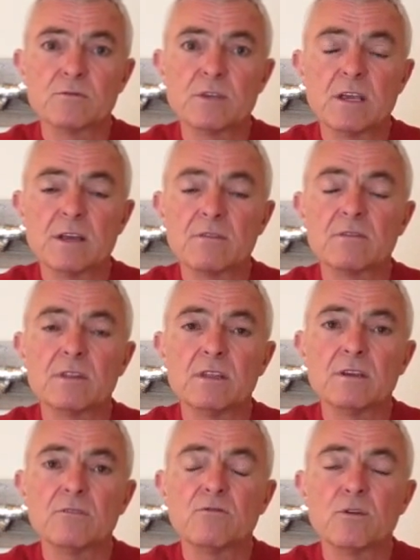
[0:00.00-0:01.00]
We have
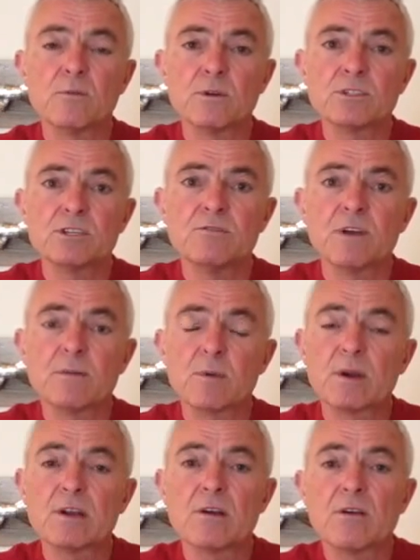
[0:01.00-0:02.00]
the former Chief
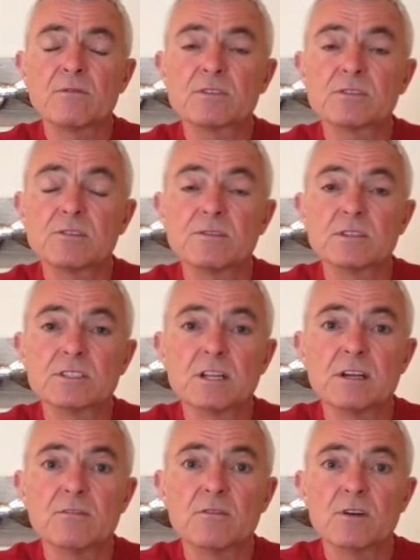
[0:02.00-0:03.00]
Operating Officer of the
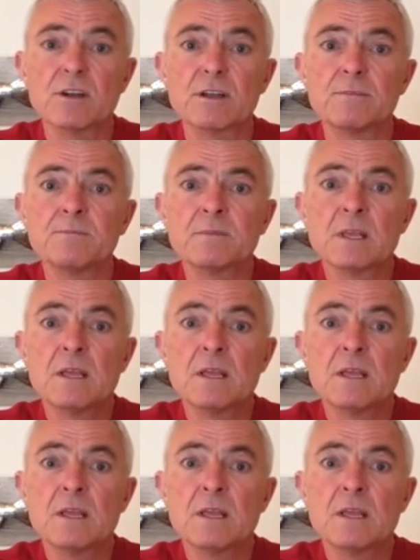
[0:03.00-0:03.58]
state of Oregon,